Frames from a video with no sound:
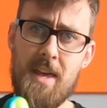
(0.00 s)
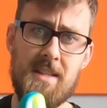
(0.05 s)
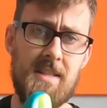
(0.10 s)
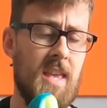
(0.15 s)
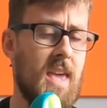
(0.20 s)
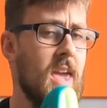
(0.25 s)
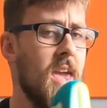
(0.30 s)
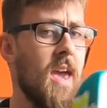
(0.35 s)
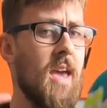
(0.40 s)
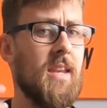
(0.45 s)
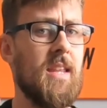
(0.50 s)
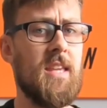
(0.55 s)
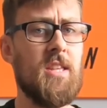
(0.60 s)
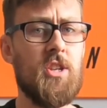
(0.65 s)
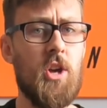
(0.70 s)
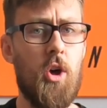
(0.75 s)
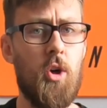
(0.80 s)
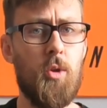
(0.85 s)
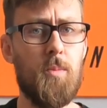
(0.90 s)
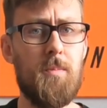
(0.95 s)
this, and he
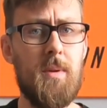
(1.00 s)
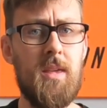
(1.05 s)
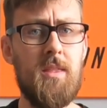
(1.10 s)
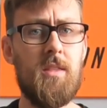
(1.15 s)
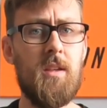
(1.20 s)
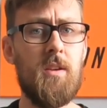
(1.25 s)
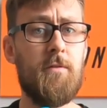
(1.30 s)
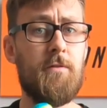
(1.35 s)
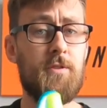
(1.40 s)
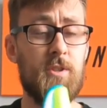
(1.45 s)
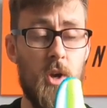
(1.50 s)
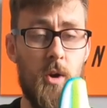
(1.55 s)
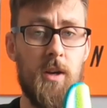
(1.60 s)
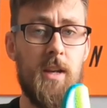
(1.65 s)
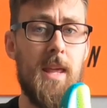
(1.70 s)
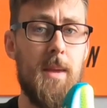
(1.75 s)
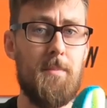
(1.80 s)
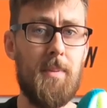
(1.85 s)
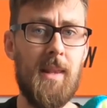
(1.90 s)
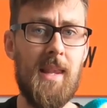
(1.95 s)
told me that
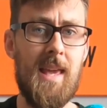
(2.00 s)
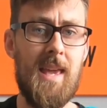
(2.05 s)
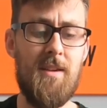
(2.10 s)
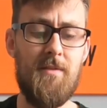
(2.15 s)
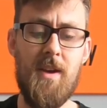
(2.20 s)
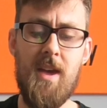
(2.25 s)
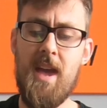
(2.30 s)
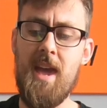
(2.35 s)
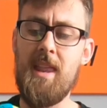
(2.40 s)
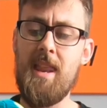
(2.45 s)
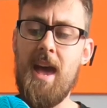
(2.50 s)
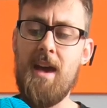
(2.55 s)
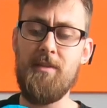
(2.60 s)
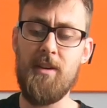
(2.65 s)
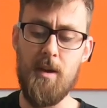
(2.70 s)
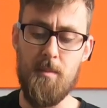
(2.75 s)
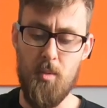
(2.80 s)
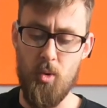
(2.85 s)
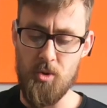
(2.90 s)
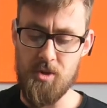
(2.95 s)
Saucony believe in
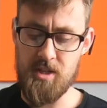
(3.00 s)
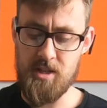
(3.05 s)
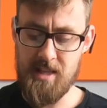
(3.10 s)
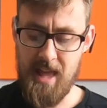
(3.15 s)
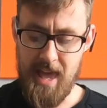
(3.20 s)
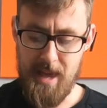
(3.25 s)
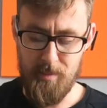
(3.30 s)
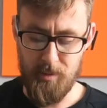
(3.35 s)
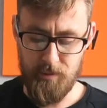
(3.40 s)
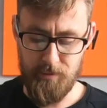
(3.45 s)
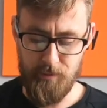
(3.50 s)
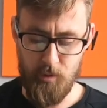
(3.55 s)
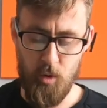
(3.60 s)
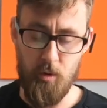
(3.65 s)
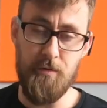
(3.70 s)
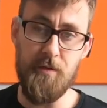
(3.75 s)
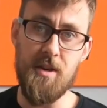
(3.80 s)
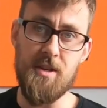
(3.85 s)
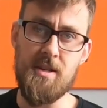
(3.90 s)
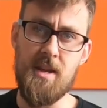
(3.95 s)
having a more stable
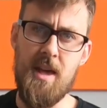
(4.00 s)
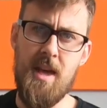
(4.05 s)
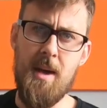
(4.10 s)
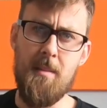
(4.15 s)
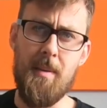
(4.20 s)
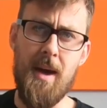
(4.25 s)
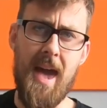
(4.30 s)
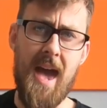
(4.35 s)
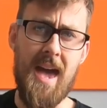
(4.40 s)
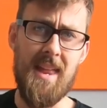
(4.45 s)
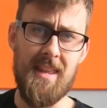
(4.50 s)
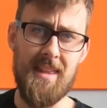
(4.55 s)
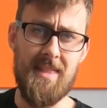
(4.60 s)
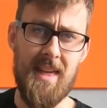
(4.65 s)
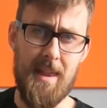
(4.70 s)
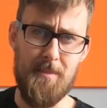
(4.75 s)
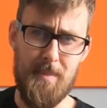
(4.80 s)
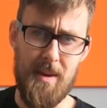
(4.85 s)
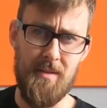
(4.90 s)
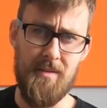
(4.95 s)
forefoot by adding
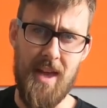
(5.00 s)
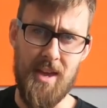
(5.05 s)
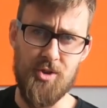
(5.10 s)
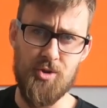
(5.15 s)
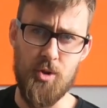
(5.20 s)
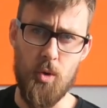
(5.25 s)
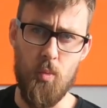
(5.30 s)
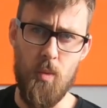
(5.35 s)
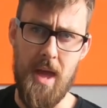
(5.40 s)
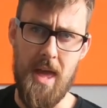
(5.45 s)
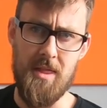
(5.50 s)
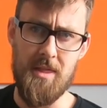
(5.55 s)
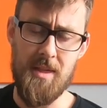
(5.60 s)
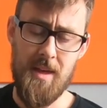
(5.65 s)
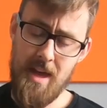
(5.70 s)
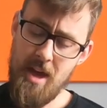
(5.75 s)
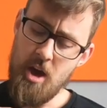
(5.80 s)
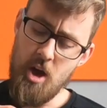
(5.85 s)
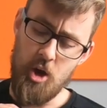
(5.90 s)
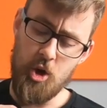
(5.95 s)
that bit of extra width.
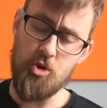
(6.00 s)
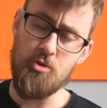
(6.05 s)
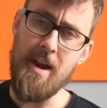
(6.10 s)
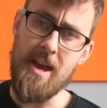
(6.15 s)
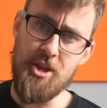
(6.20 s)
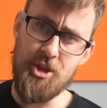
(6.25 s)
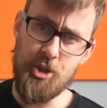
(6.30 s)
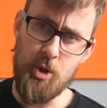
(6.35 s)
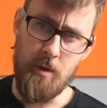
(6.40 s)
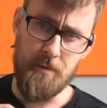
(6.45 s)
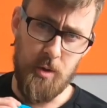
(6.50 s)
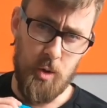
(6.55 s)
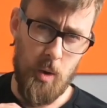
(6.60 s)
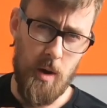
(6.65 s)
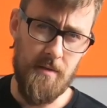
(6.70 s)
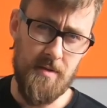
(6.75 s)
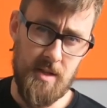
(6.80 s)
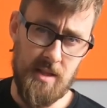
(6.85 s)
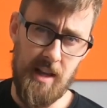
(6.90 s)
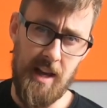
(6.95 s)
A great shoe if you do
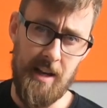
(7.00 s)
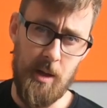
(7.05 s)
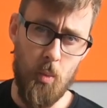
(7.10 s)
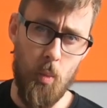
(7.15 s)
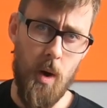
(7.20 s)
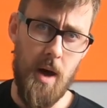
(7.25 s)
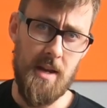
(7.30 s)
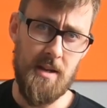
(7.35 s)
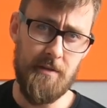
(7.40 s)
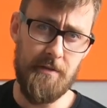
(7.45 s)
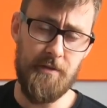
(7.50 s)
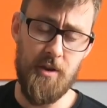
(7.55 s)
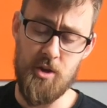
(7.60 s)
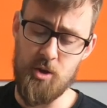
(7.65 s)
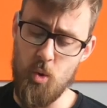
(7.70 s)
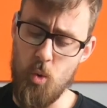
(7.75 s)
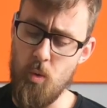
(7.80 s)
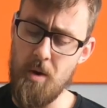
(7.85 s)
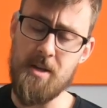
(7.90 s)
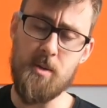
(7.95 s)
have a slightly wider foot,
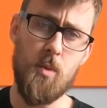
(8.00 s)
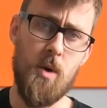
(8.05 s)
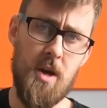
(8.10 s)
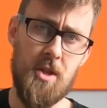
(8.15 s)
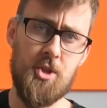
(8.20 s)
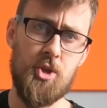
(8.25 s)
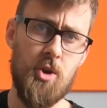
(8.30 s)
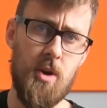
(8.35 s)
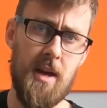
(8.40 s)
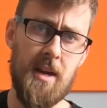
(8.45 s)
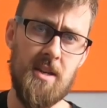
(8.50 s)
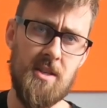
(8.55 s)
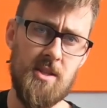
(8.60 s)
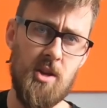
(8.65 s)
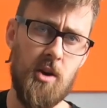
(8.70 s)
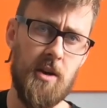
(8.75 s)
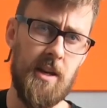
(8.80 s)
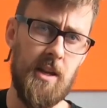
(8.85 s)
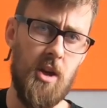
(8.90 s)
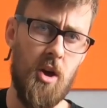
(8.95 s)
always worth trying a
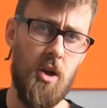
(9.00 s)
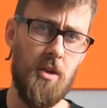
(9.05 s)
Saucony